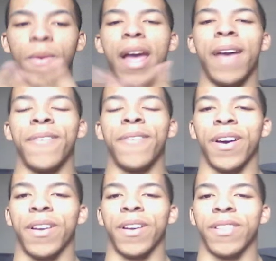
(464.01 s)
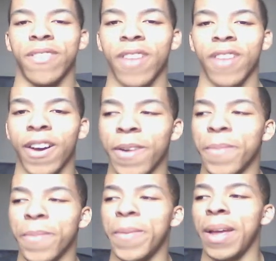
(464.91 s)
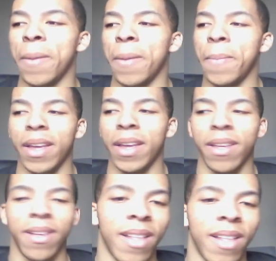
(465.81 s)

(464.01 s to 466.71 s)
heavy on Star be